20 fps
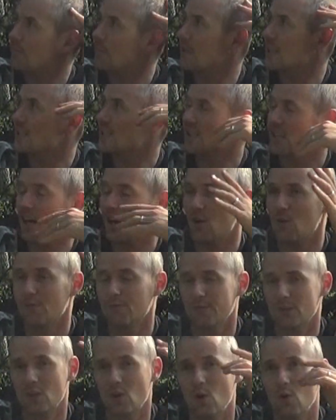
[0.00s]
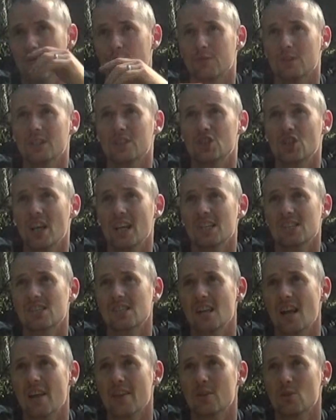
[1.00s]
myself and hopefully chase
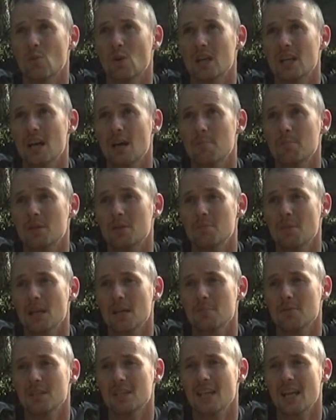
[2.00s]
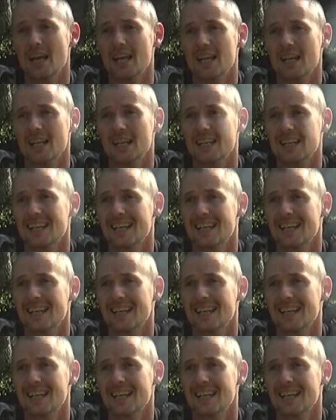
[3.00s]
another one up and maybe get it.